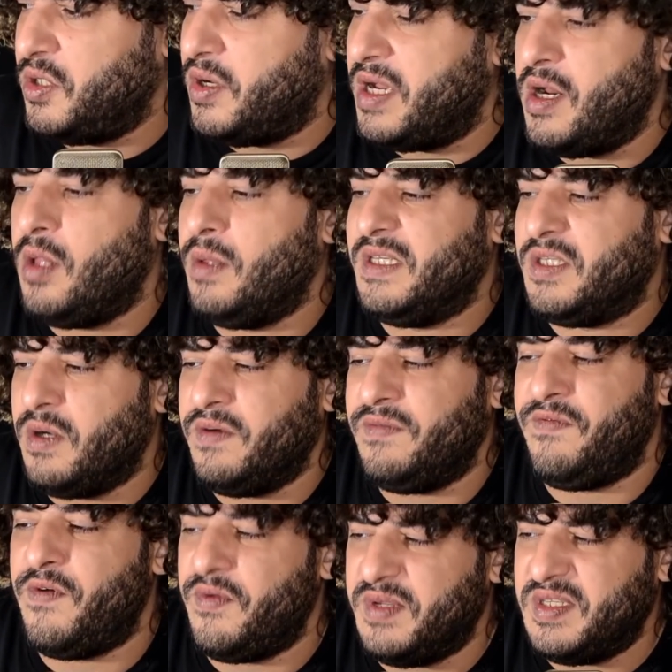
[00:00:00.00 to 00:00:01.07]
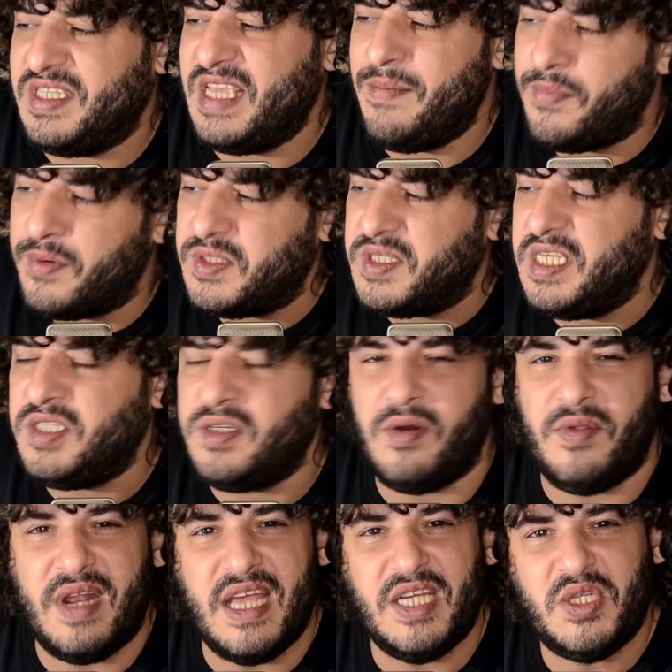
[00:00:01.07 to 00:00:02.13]
You can always go for the same
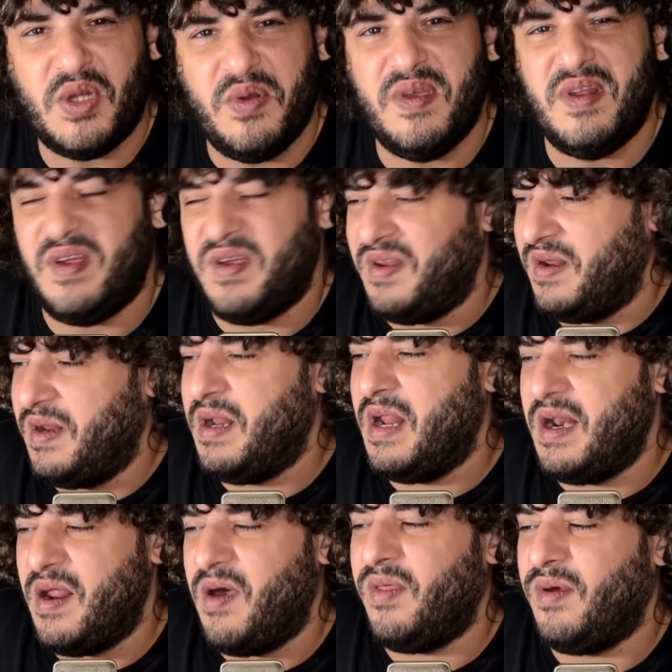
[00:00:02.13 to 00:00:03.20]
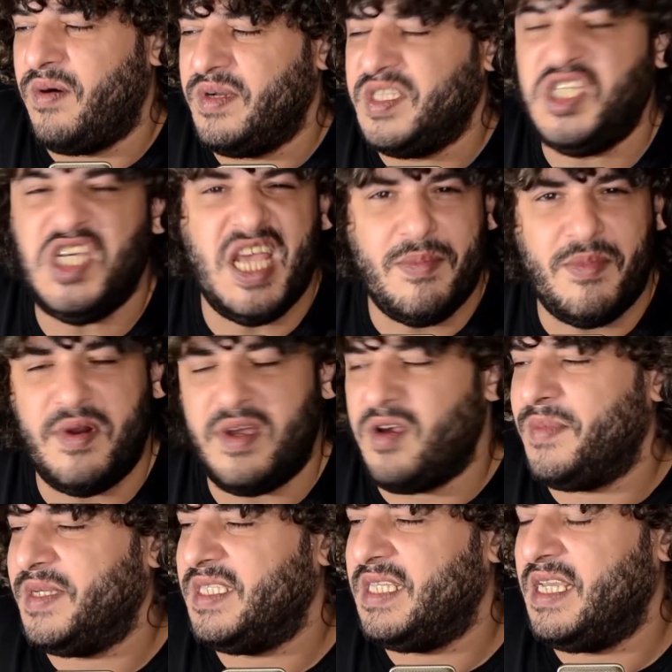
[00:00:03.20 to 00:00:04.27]
procedure that I show you, you know, in another GM
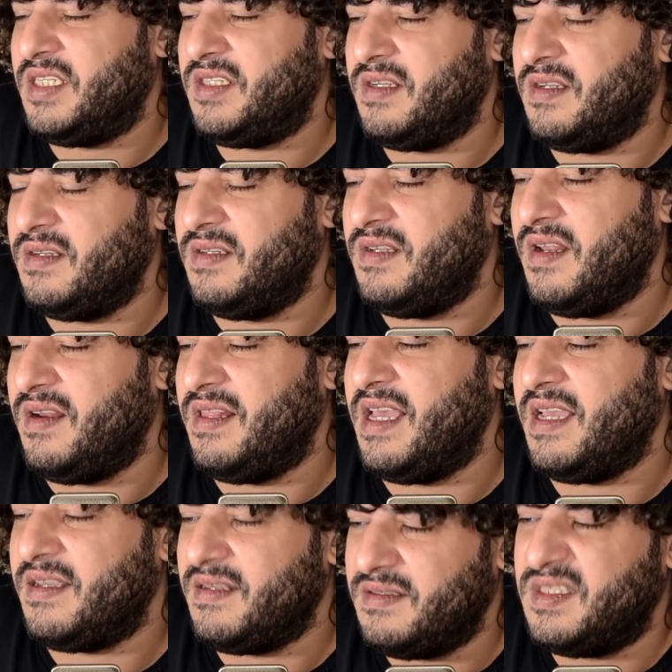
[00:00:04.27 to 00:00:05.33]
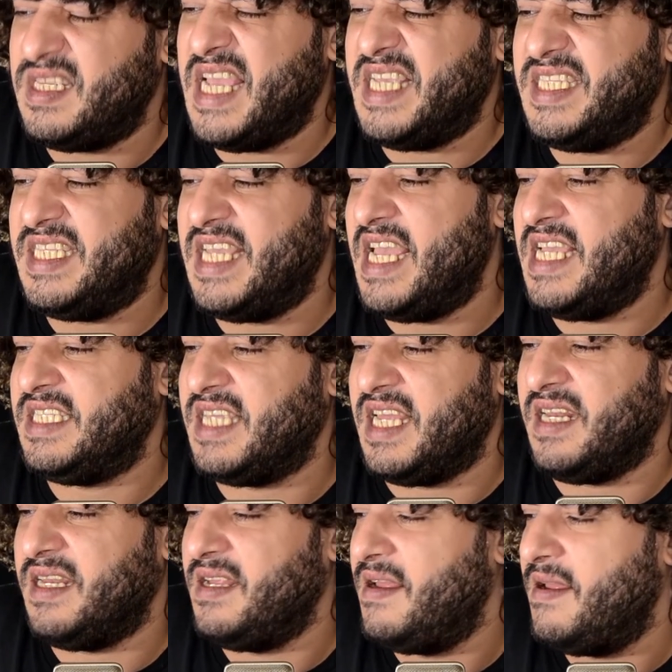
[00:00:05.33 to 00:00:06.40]
recommendation, you know, like takes
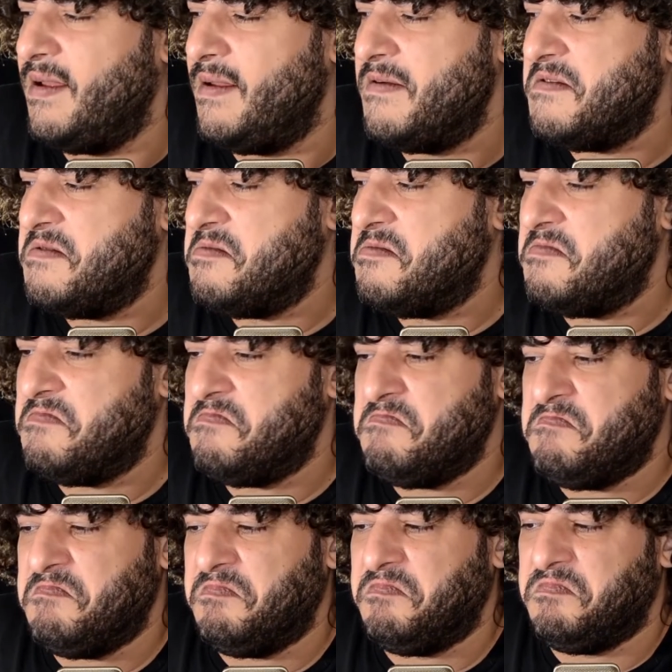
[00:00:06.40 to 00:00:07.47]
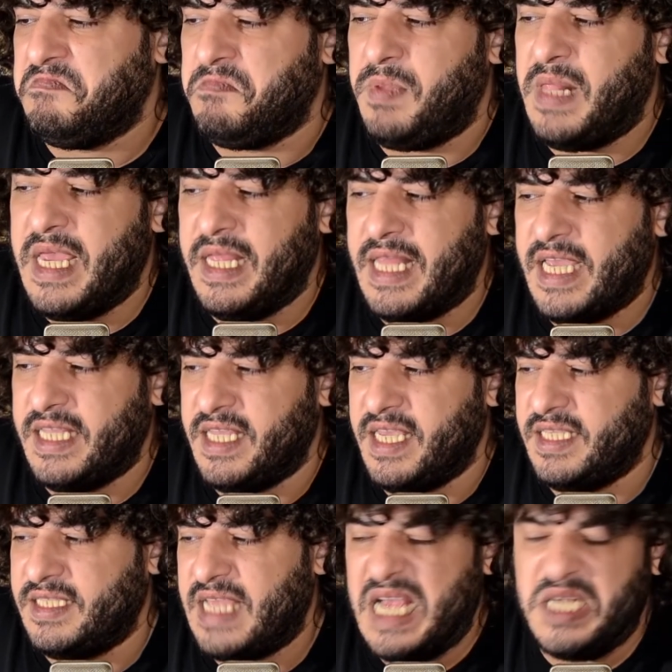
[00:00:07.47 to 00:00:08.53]
and play like
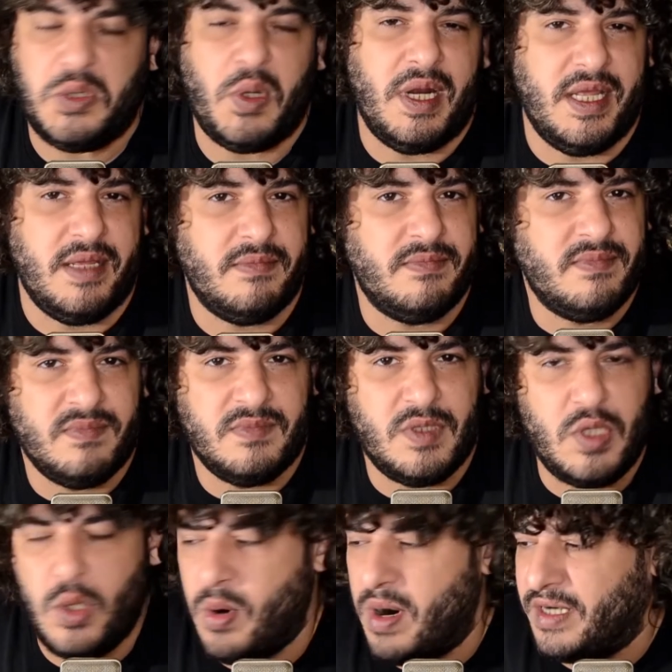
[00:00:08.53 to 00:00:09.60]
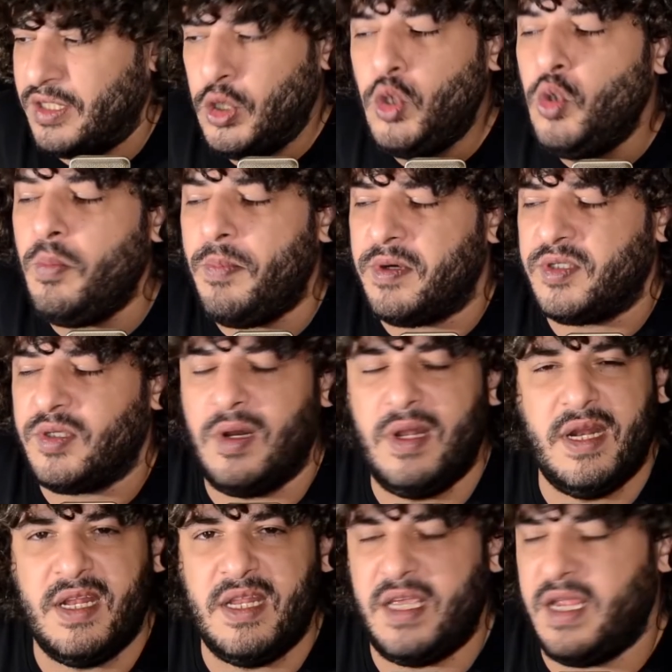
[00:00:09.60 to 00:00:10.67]
this. Actually, you are super
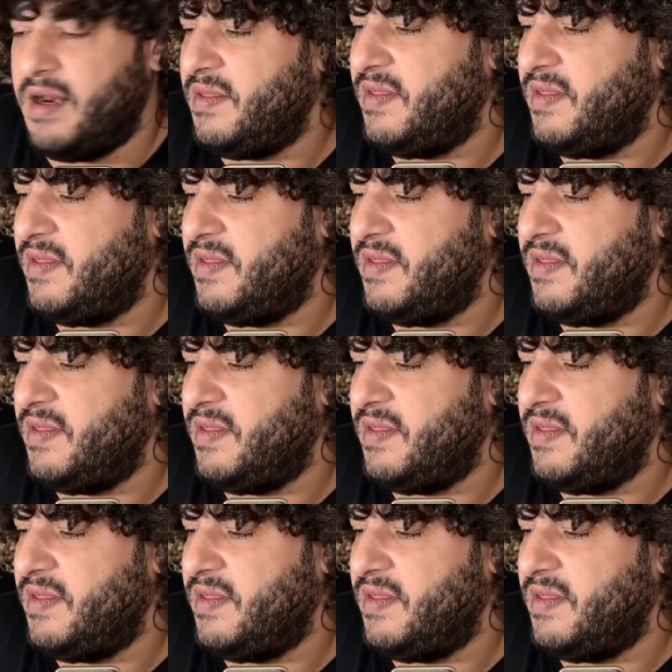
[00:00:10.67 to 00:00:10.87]
solid in here.